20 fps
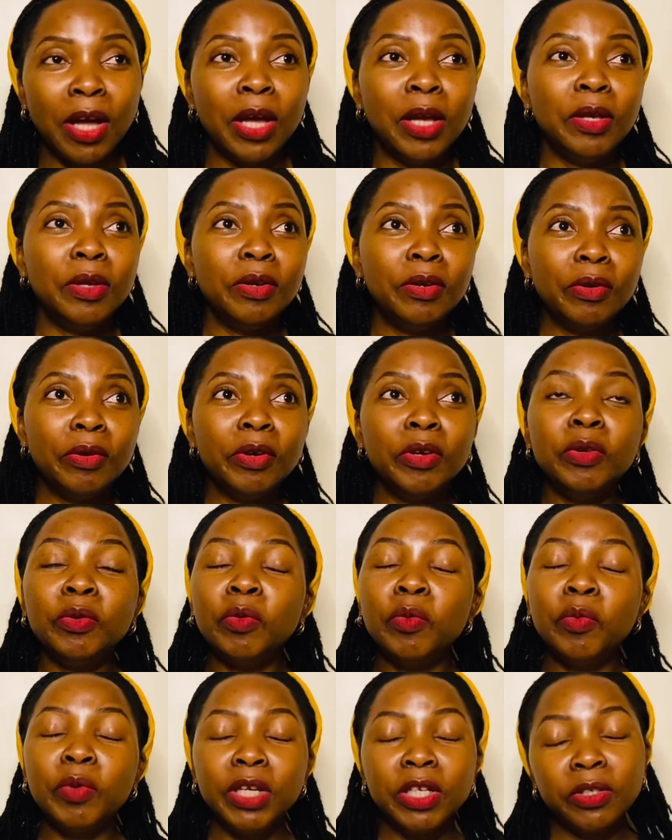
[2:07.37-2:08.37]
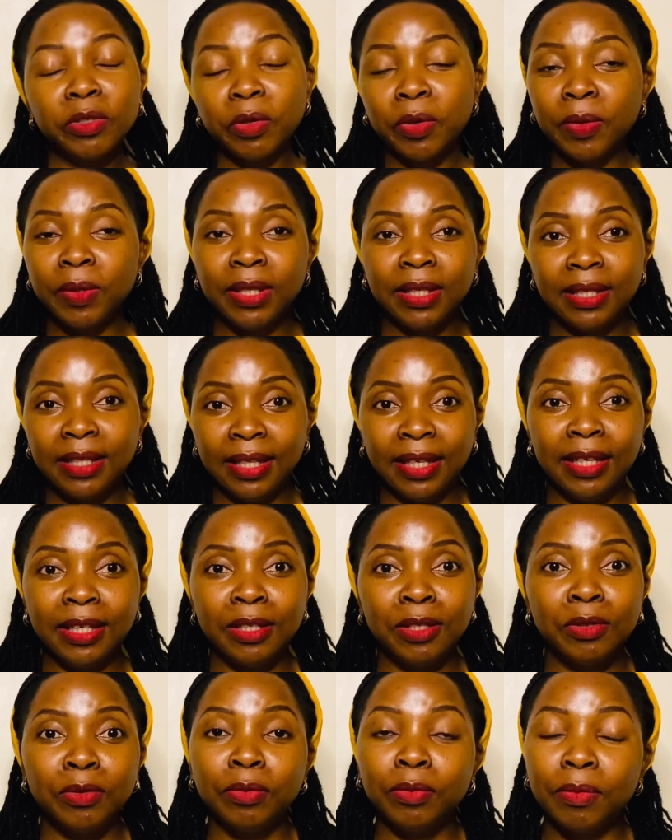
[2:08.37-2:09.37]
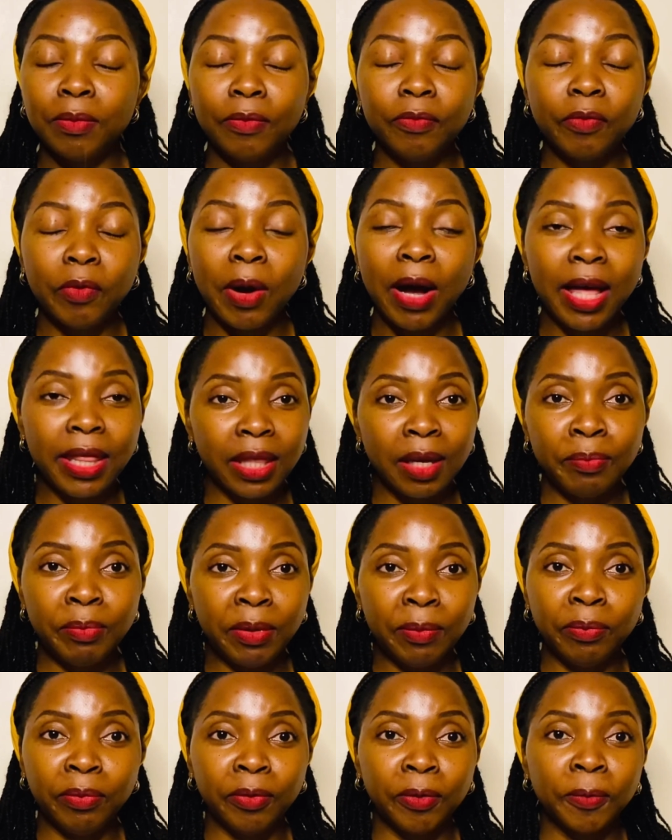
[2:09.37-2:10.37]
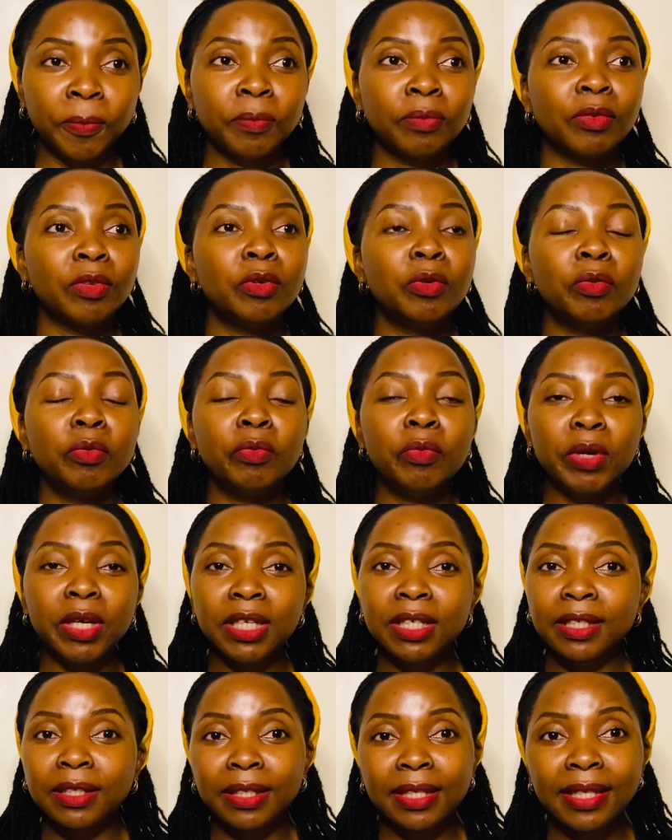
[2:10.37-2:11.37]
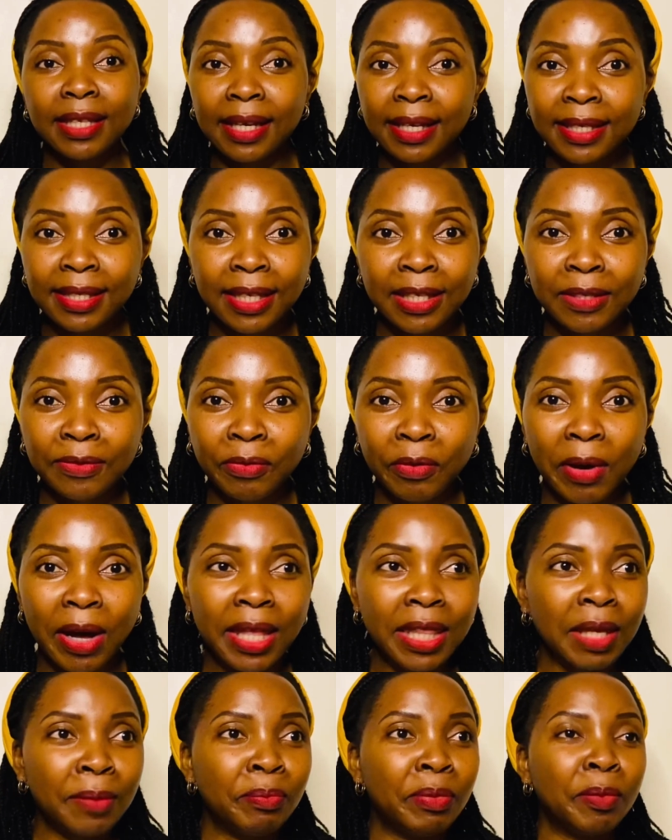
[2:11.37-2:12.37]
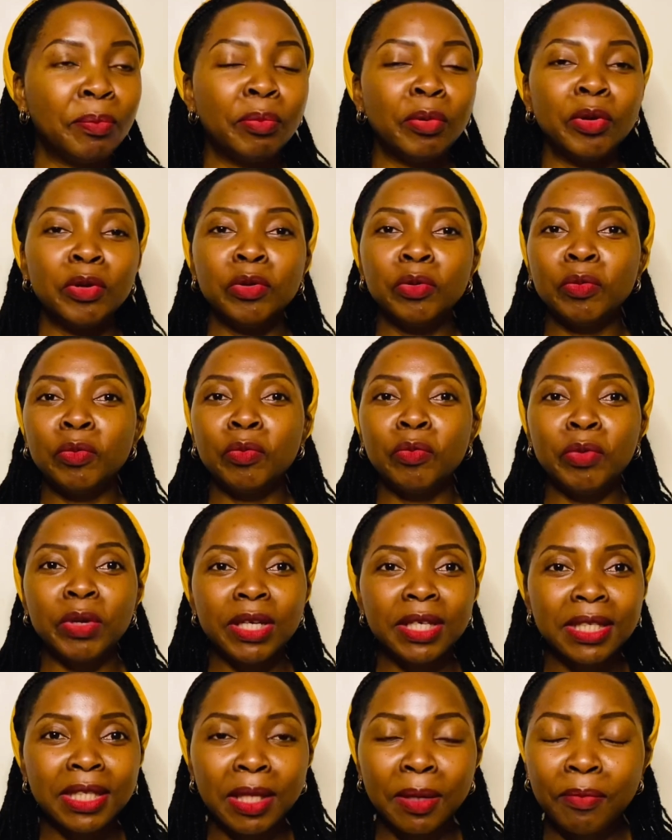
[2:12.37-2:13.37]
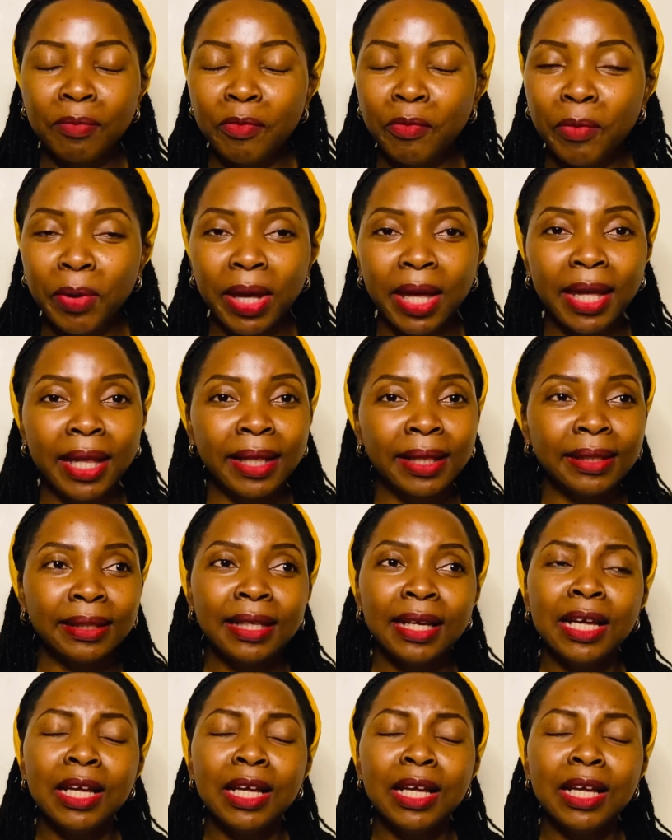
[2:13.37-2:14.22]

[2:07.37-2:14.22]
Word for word: you know you wish all these things to for other people you wish success for other people you wish them well